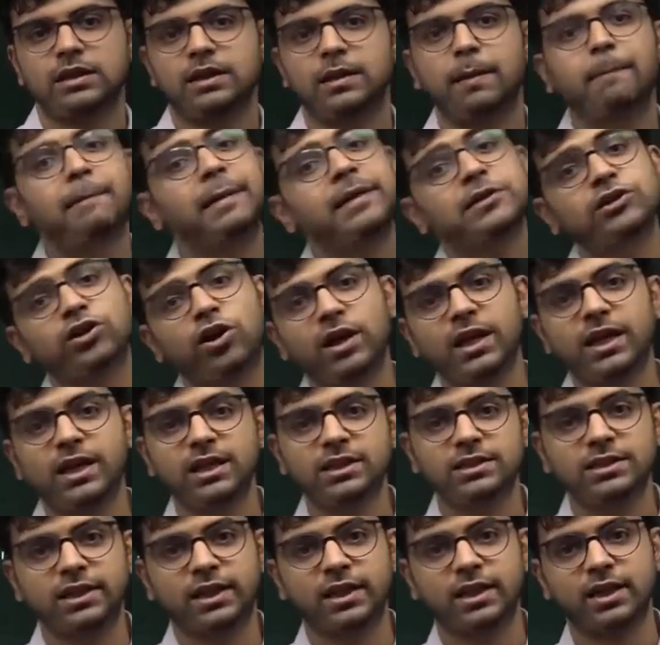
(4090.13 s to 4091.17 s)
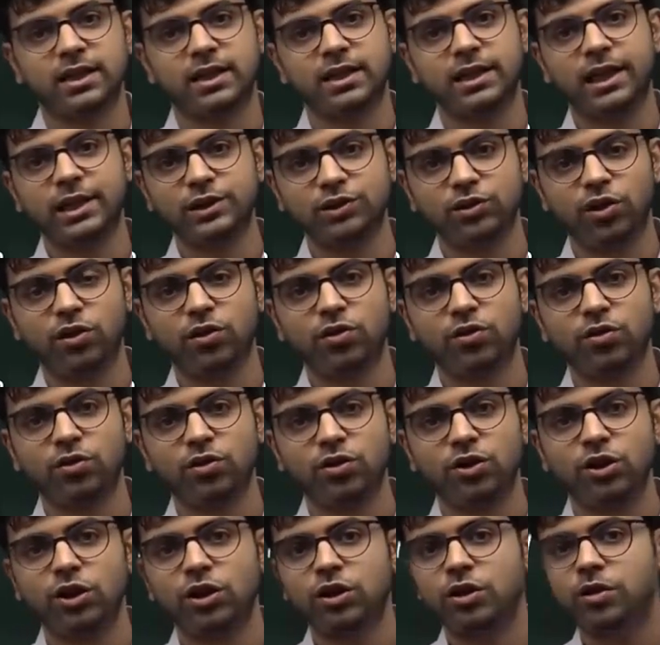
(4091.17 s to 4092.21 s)
Majority share. Yes or no?
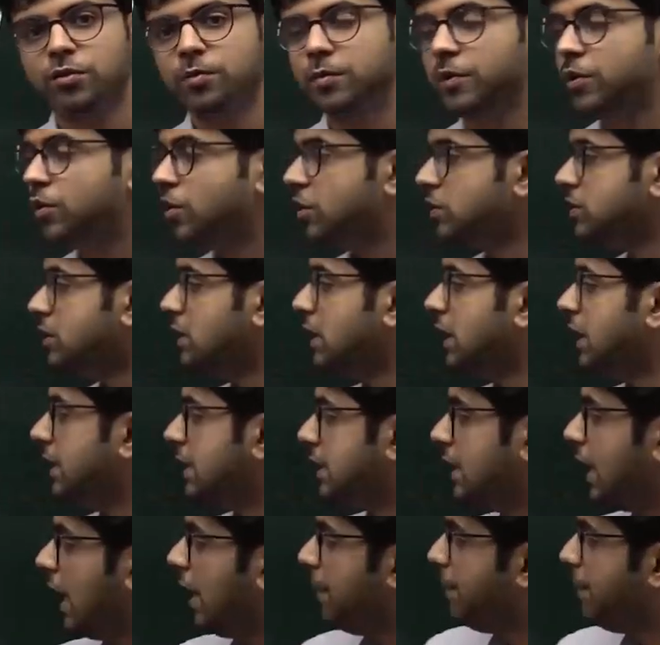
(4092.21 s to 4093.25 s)
Because here,